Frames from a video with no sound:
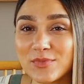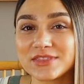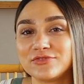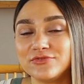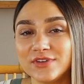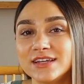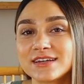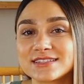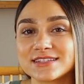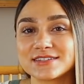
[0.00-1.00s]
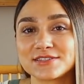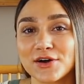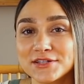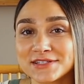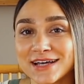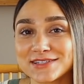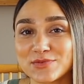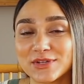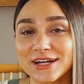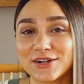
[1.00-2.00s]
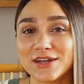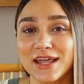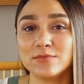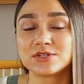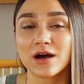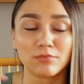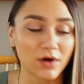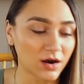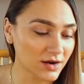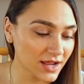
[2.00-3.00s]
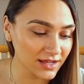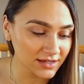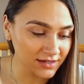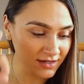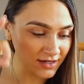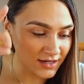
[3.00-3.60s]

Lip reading: but the Phoenix Suns has a player named Amare